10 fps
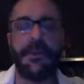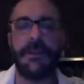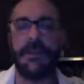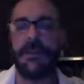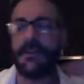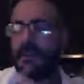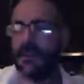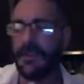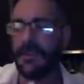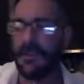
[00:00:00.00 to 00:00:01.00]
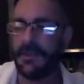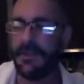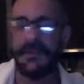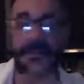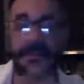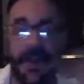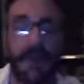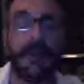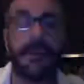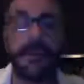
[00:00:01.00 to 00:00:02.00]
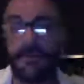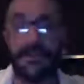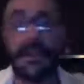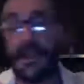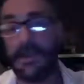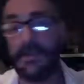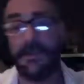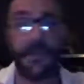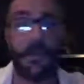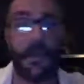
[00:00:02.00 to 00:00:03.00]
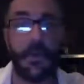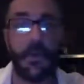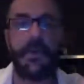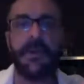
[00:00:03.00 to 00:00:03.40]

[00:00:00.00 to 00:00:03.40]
the dawning of the age of Aquarius,